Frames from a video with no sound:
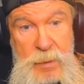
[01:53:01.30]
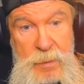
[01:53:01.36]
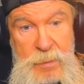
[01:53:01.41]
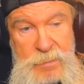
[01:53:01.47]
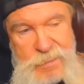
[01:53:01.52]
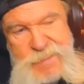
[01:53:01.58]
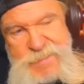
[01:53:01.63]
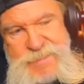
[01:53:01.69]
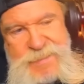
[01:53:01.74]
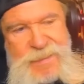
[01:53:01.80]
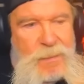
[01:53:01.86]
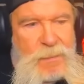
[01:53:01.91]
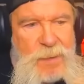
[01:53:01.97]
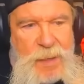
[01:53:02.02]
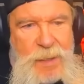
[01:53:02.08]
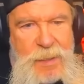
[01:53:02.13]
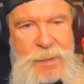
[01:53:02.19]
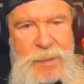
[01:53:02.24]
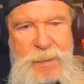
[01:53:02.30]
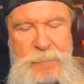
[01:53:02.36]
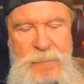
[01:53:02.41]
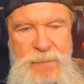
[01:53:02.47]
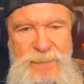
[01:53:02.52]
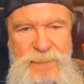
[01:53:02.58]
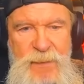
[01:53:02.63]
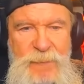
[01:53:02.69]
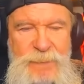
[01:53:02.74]
He said, "Okay, give
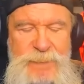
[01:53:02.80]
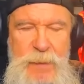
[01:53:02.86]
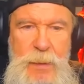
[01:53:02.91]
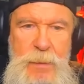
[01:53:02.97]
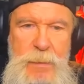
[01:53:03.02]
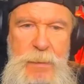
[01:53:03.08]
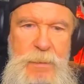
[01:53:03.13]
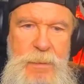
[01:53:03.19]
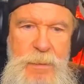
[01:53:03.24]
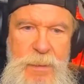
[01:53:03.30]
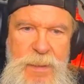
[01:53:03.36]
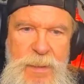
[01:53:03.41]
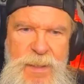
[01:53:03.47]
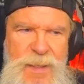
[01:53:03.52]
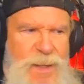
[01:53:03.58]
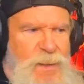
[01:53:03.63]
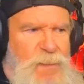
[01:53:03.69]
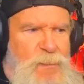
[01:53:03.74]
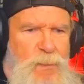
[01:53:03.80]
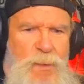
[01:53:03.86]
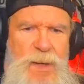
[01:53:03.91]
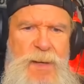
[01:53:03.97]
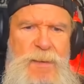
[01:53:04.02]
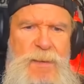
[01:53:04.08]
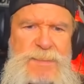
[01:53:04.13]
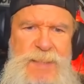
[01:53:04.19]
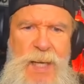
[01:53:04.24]
me fifty. Uh,
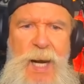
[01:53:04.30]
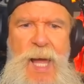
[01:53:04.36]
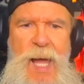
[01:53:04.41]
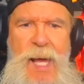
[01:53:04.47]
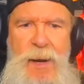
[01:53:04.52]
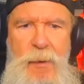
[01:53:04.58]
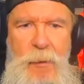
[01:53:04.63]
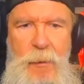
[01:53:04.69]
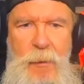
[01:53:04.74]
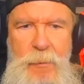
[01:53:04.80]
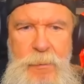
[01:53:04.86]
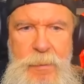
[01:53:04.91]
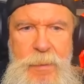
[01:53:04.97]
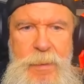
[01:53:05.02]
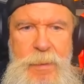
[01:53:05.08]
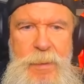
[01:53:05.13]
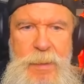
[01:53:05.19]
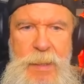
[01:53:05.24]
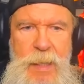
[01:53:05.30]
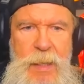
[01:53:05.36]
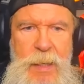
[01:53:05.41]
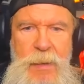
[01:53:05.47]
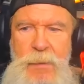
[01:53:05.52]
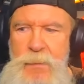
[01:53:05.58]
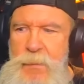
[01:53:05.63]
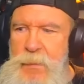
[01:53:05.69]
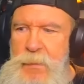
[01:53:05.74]
what is a letter? you
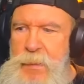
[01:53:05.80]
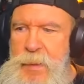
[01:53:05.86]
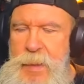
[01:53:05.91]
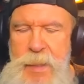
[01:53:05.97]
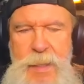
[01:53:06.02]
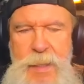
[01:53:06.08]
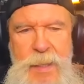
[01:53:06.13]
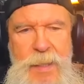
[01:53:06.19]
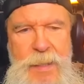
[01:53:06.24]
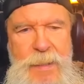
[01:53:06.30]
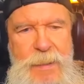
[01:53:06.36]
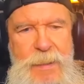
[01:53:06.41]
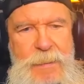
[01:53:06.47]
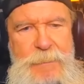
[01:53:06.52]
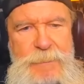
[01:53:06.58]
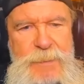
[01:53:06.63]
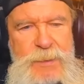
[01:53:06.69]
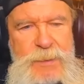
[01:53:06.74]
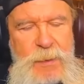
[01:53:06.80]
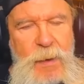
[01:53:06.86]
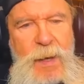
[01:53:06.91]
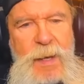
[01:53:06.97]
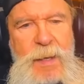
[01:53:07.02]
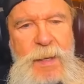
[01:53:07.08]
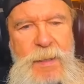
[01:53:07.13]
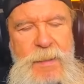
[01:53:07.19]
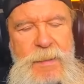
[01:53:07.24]
know. So
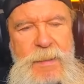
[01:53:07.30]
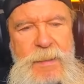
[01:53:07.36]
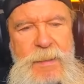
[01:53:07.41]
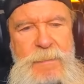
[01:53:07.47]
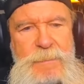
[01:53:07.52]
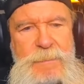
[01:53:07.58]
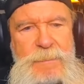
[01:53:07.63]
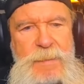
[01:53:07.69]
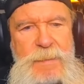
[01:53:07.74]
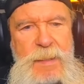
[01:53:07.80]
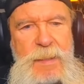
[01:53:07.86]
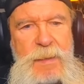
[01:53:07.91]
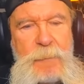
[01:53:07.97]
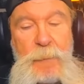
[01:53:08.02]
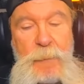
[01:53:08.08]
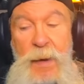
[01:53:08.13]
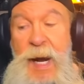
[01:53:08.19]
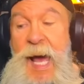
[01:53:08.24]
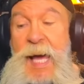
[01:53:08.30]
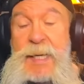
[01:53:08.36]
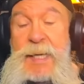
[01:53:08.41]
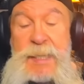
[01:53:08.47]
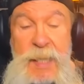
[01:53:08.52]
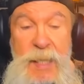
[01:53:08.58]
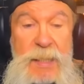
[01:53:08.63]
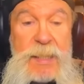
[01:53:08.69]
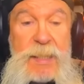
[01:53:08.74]
I, uh, but I
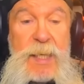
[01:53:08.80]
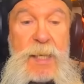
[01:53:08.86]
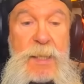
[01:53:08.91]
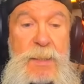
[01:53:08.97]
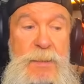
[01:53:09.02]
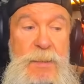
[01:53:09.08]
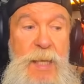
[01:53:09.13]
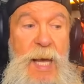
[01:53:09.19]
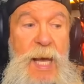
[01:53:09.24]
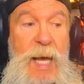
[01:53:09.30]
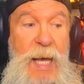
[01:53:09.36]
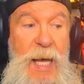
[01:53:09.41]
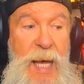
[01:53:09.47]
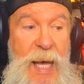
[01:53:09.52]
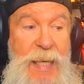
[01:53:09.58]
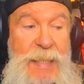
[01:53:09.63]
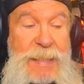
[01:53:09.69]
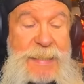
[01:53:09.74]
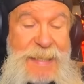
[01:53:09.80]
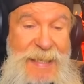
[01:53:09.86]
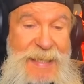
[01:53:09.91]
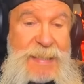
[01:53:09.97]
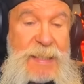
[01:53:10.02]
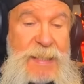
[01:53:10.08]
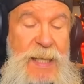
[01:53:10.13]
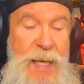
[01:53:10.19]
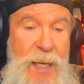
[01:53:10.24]
did get I, I
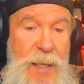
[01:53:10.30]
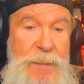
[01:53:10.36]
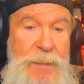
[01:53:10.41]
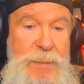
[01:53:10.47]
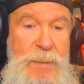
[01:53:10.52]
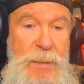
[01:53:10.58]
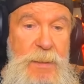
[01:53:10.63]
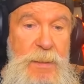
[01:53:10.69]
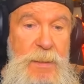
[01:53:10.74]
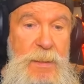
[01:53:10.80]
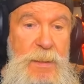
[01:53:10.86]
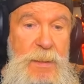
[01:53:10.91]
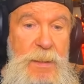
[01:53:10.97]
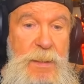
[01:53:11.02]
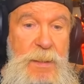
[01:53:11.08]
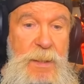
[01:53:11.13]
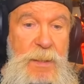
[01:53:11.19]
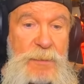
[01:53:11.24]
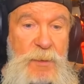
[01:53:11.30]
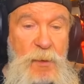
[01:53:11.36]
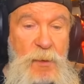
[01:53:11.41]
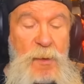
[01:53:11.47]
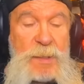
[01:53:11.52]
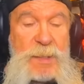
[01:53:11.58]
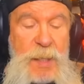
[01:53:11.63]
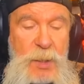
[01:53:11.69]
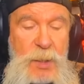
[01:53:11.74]
did get their
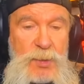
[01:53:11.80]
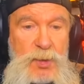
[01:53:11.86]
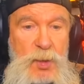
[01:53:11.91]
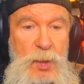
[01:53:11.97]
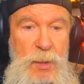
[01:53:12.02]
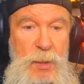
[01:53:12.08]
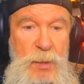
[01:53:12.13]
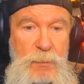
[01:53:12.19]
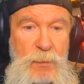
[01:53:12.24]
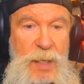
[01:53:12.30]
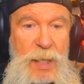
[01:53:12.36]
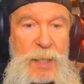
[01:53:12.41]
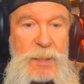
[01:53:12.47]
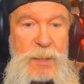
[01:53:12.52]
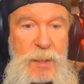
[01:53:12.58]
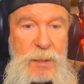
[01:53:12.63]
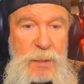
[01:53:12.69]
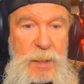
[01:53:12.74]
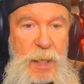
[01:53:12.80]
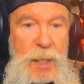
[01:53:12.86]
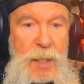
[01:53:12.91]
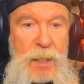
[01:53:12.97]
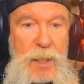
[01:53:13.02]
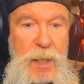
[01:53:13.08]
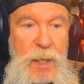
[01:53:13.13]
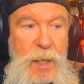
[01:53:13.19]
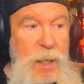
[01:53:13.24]
attention when I did
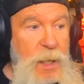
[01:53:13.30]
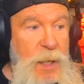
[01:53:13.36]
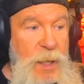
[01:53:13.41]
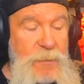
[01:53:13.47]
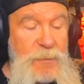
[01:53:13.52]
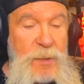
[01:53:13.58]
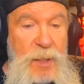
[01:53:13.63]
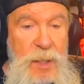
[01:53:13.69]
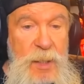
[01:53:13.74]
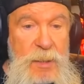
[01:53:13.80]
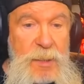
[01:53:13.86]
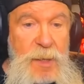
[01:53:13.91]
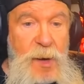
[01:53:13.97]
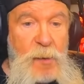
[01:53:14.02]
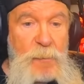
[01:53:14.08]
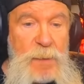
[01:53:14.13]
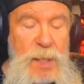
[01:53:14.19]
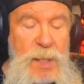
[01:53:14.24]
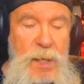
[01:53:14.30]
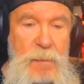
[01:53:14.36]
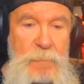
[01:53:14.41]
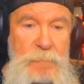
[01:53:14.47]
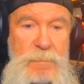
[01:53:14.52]
that, and then he called me up,